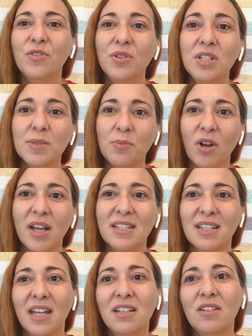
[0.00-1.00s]
Food is
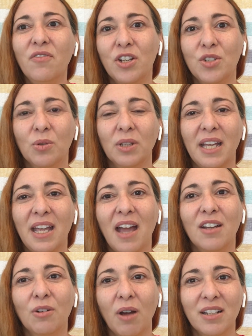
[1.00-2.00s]
priced individually
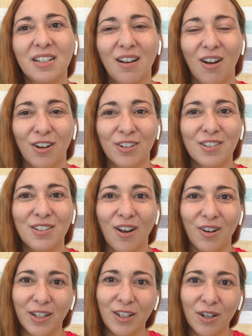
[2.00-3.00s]
and credit cards
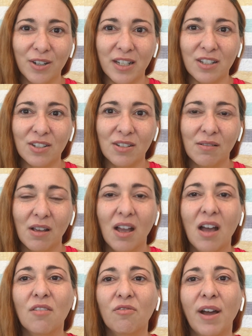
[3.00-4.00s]
are encouraged.
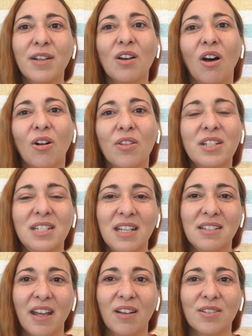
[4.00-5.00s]
Find all the
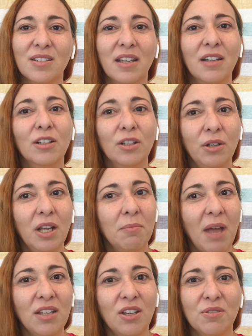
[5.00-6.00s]
details, including
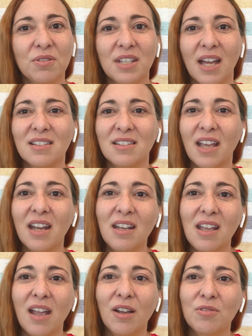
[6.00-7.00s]
menus, at san
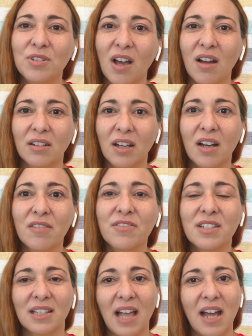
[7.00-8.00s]
diego.gov
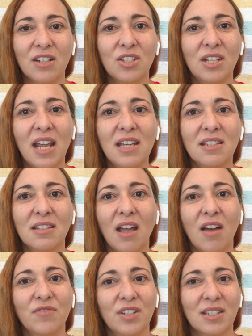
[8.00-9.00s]
slash taste
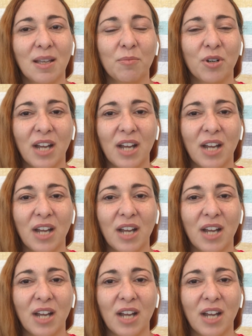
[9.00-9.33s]
of December